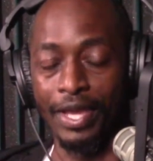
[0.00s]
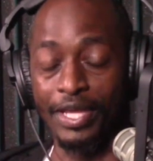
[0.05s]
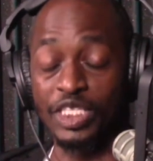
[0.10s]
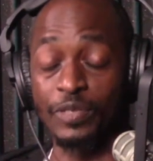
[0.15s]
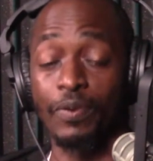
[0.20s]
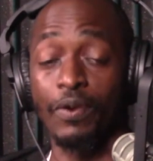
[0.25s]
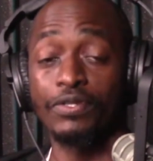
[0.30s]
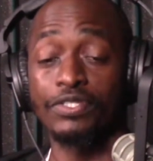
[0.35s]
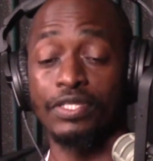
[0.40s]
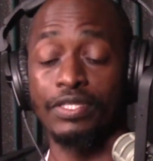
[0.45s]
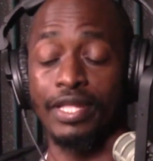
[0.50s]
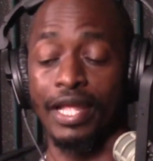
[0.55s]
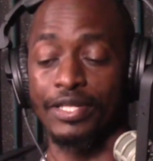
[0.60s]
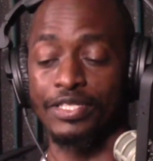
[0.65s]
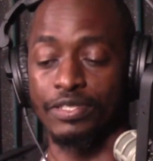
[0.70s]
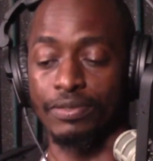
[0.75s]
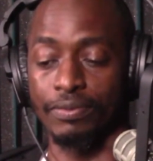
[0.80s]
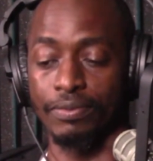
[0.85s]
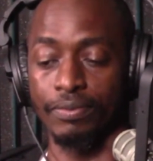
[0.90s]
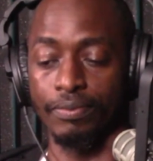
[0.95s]
As a person
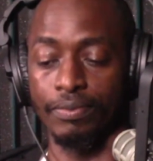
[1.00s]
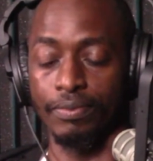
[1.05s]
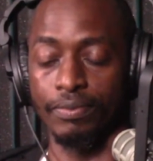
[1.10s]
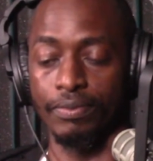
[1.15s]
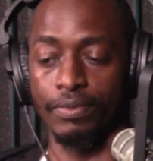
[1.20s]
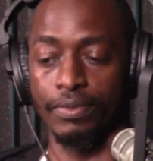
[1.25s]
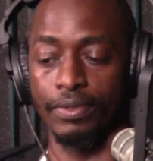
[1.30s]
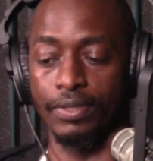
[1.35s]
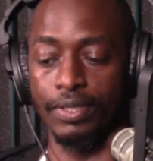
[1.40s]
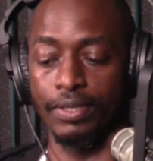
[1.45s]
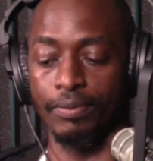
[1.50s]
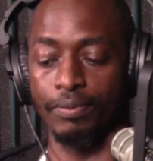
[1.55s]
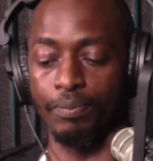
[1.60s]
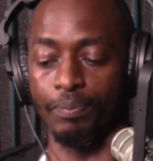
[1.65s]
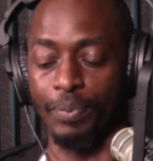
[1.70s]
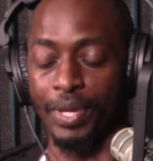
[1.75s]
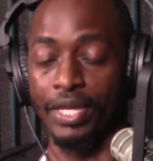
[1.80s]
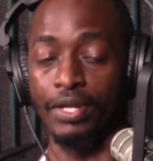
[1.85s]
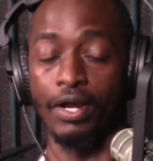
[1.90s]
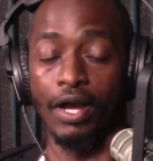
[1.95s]
that's
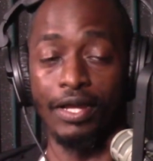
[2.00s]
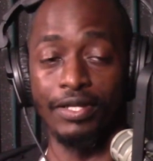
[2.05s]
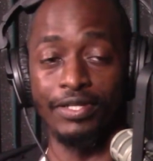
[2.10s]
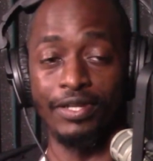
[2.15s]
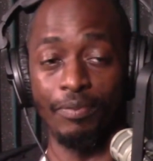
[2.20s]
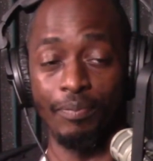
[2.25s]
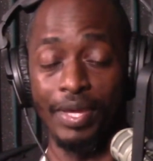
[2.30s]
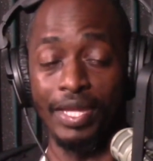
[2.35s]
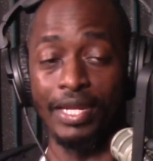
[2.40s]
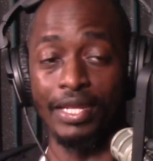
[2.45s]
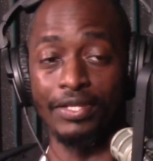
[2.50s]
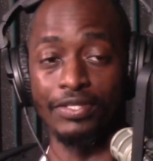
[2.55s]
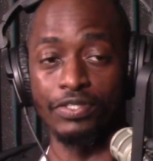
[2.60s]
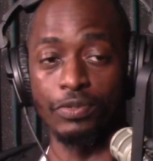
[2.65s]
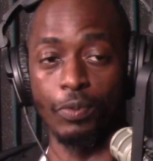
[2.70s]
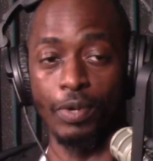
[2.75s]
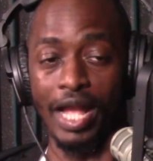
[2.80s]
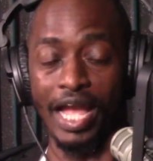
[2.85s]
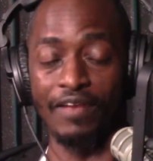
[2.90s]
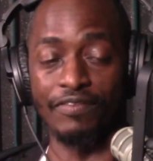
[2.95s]
been on committees
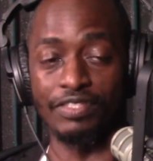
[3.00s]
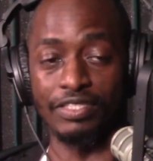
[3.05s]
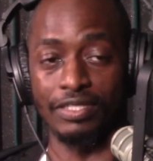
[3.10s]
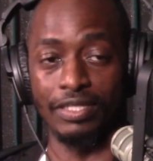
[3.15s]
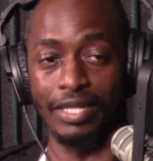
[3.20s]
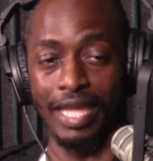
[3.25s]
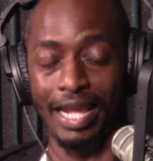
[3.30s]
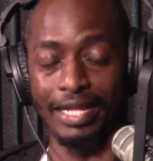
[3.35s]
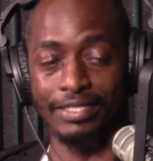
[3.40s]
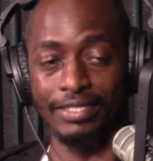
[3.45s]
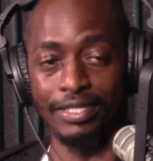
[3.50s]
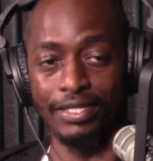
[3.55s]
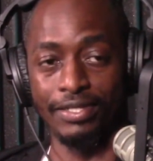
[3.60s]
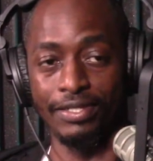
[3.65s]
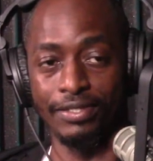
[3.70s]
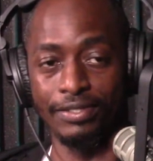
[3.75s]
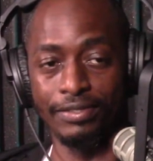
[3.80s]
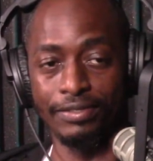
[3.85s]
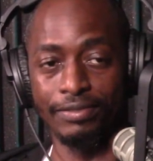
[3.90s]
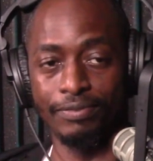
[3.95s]
where I've
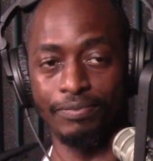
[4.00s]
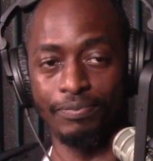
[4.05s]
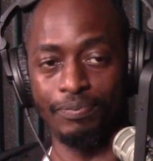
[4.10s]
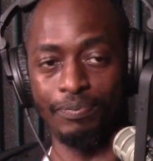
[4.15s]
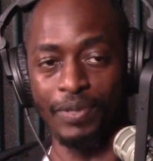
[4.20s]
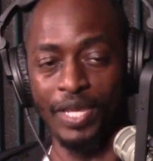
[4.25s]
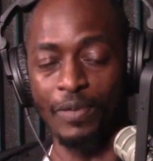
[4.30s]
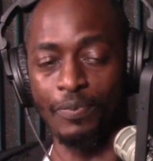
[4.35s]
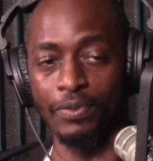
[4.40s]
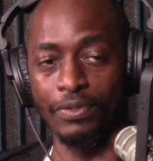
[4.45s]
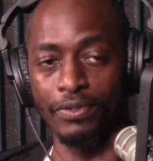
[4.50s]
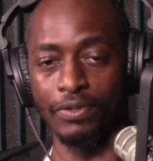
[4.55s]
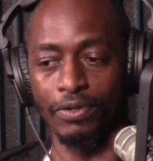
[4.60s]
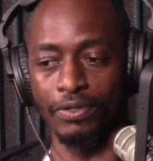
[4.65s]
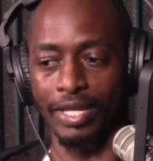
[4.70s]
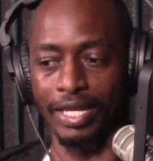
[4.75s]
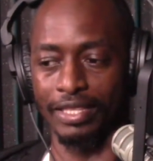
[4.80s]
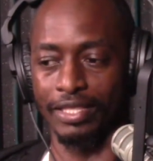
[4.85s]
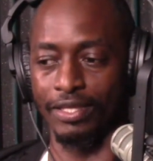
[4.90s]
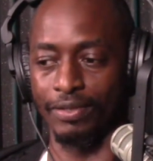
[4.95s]
selected people, or
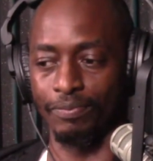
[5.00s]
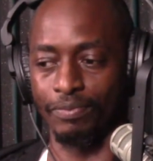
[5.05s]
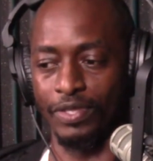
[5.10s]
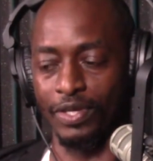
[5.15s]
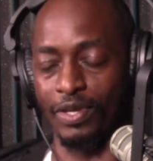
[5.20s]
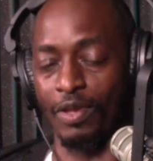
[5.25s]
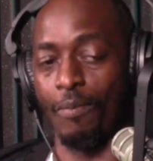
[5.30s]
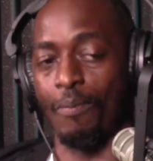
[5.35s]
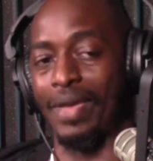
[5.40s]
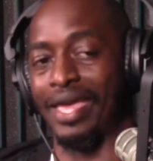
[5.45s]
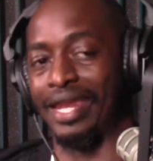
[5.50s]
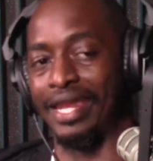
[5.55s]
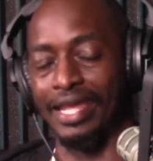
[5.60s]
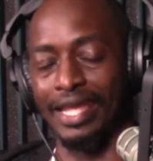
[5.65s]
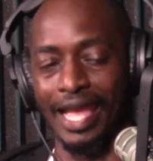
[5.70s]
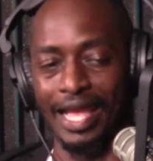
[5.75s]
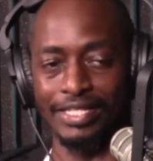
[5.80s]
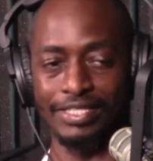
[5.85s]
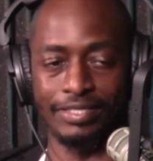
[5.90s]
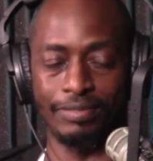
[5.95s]
like the committee
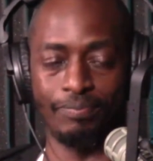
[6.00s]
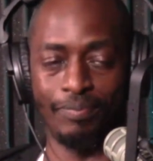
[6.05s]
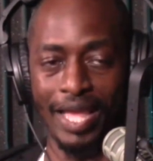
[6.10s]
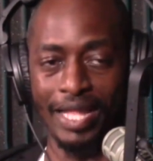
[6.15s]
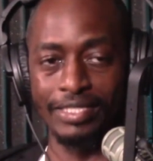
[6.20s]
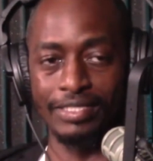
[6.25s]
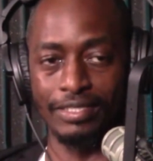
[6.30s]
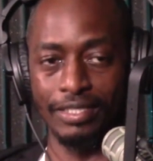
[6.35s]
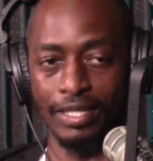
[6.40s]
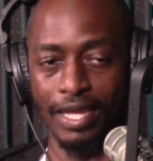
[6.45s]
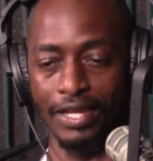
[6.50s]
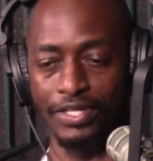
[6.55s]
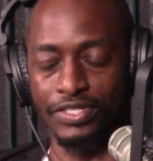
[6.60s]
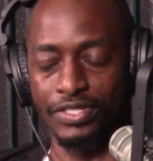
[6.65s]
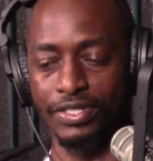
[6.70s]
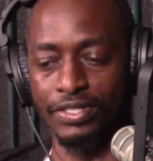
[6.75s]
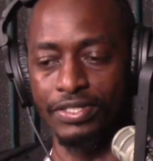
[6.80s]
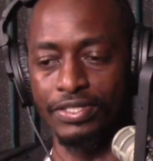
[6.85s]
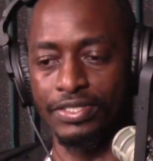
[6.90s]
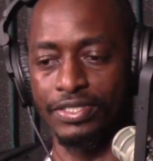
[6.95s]
has made
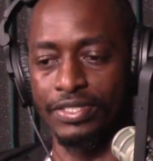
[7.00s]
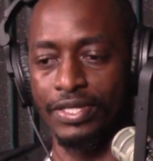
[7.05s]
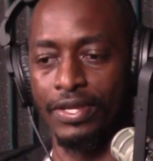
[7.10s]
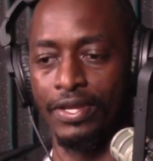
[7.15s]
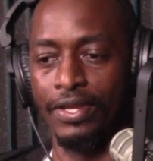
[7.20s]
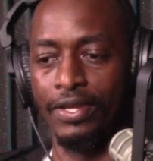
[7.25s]
selections,